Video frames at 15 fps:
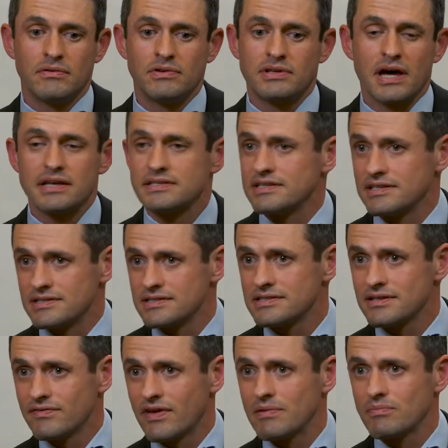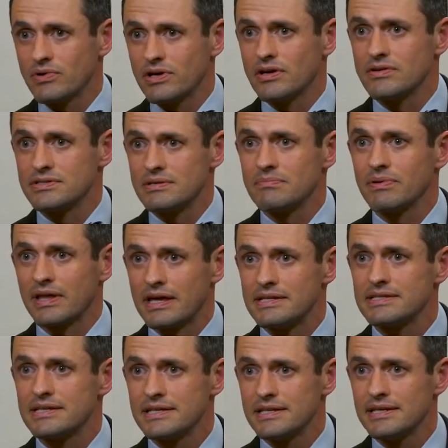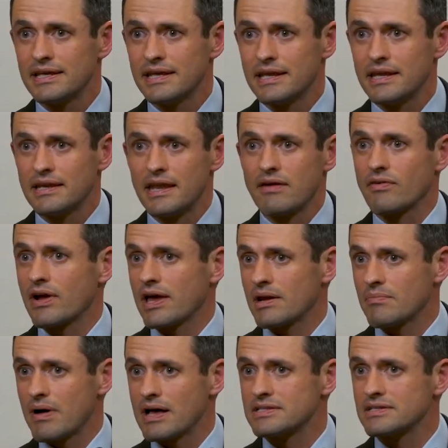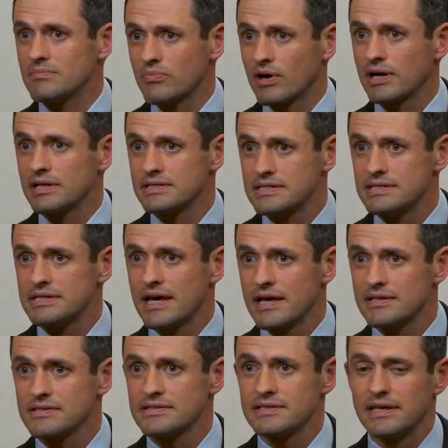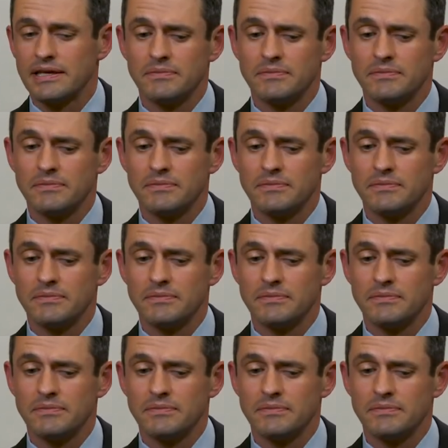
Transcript: dozens of embryos implanted and had never had a positive pregnancy test.